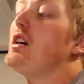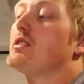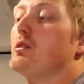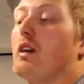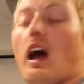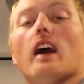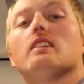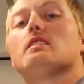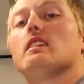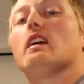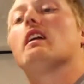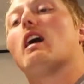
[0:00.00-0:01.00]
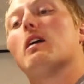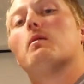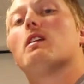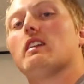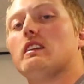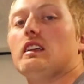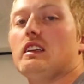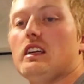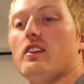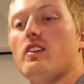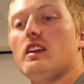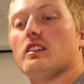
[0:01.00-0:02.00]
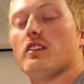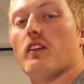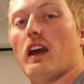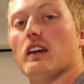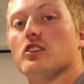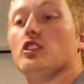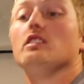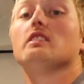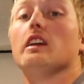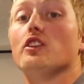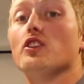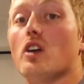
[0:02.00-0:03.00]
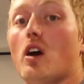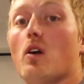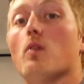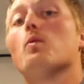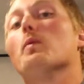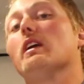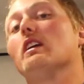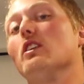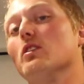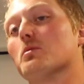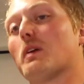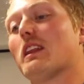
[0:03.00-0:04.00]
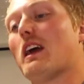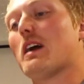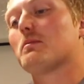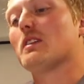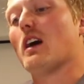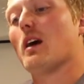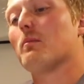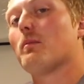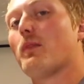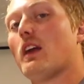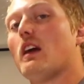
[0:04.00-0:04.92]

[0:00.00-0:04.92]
So when I said I wanted a TV in the van, she said, no, we can use my laptop.